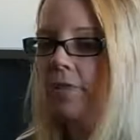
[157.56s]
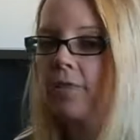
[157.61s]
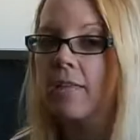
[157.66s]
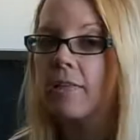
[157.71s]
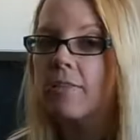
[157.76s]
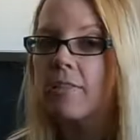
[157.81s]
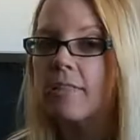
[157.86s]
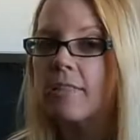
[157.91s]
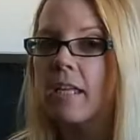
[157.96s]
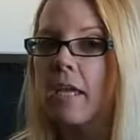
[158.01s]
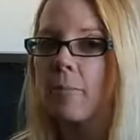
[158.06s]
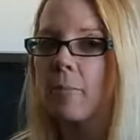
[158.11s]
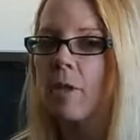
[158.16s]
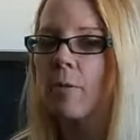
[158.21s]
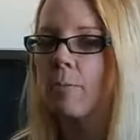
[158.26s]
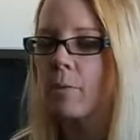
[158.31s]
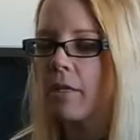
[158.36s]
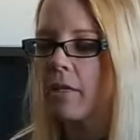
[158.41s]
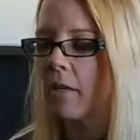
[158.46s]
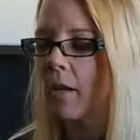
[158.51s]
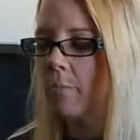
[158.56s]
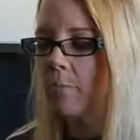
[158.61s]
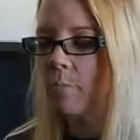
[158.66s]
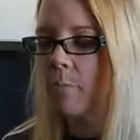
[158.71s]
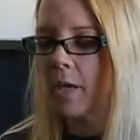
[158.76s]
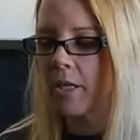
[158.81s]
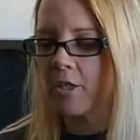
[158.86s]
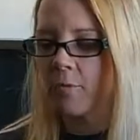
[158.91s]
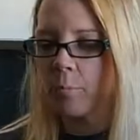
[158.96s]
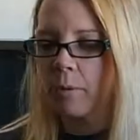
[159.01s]
I think this time it'll be a
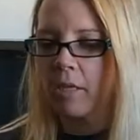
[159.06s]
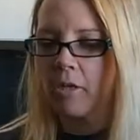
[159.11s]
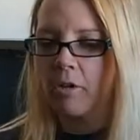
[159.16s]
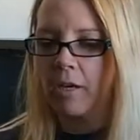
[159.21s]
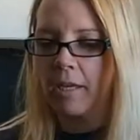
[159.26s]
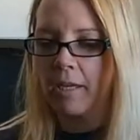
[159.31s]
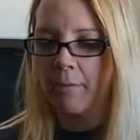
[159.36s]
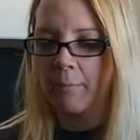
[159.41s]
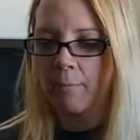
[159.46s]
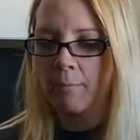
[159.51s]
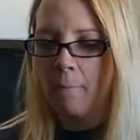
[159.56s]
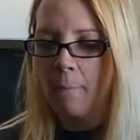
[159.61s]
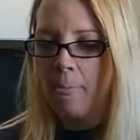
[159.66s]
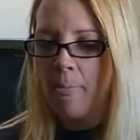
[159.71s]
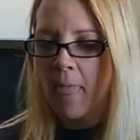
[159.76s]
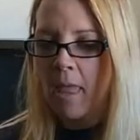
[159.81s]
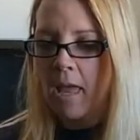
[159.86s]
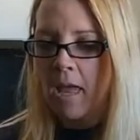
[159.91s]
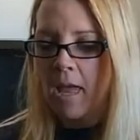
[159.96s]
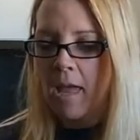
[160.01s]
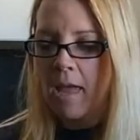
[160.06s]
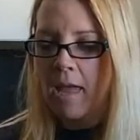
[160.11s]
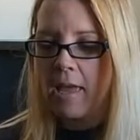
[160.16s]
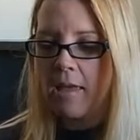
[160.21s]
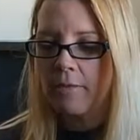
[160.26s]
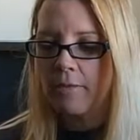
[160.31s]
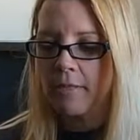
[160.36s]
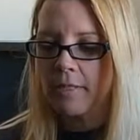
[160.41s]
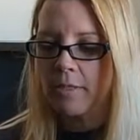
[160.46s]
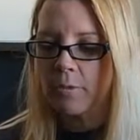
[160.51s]
much bigger hit.
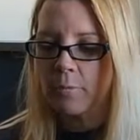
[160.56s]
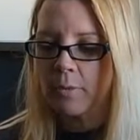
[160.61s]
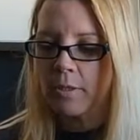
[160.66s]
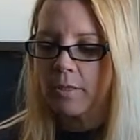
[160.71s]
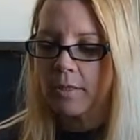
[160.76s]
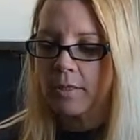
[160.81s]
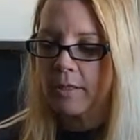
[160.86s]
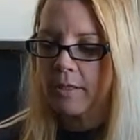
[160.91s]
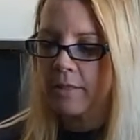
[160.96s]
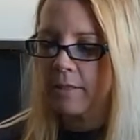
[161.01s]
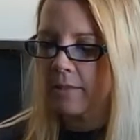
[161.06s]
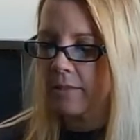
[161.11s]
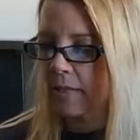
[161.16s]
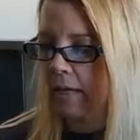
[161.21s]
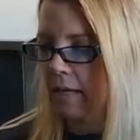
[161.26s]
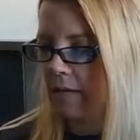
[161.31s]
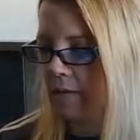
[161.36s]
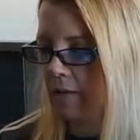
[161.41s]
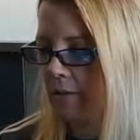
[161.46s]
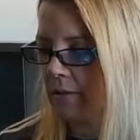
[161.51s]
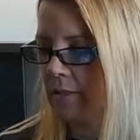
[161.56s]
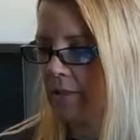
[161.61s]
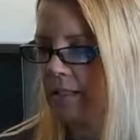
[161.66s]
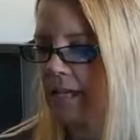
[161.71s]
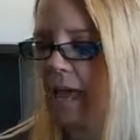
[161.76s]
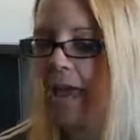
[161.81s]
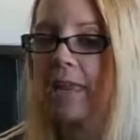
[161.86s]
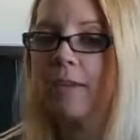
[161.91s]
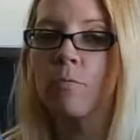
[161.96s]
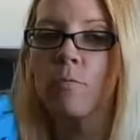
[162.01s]
And this one is the
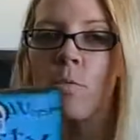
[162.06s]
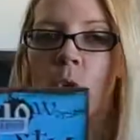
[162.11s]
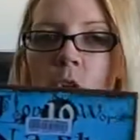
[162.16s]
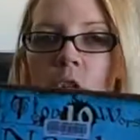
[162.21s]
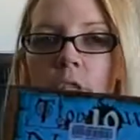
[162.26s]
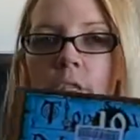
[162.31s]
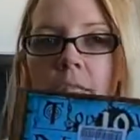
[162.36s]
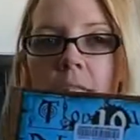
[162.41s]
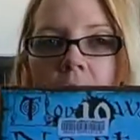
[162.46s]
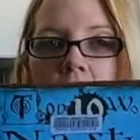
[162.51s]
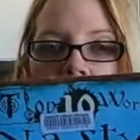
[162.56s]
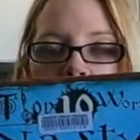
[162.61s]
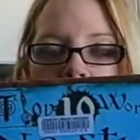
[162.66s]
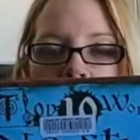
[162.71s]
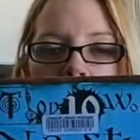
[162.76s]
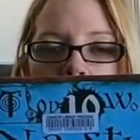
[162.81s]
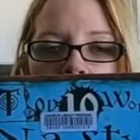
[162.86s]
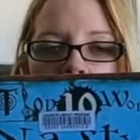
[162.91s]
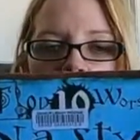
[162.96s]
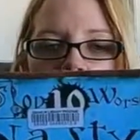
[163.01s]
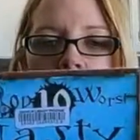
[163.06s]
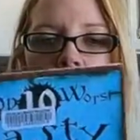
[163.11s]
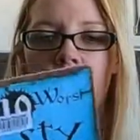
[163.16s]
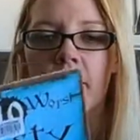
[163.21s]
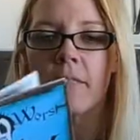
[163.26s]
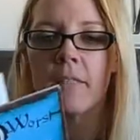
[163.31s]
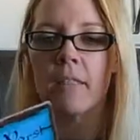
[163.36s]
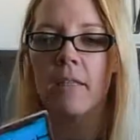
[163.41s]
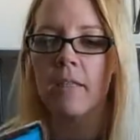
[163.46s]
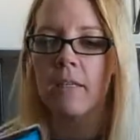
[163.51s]
10 worst nasty
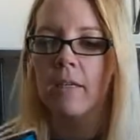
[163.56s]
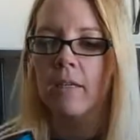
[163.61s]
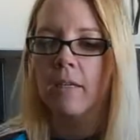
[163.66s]
pirates.